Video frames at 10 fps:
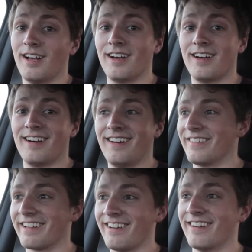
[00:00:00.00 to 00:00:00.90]
Oh
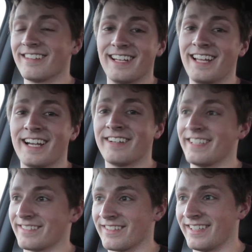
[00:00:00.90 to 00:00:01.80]
my god,
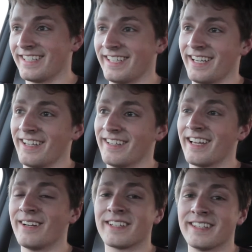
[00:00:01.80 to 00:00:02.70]
hilarious, right?
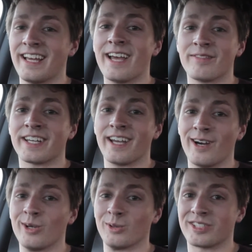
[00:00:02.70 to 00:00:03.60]
How can that ever get
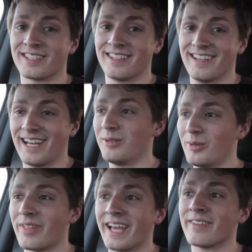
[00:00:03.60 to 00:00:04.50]
old? How
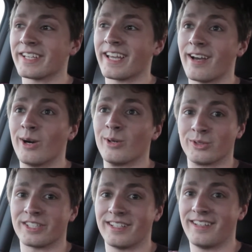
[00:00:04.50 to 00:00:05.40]
will that ever get
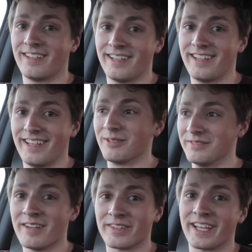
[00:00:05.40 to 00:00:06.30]
old? It will
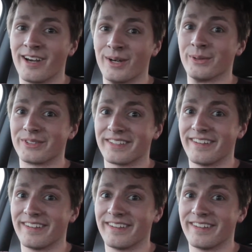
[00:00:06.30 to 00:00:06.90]
never get old.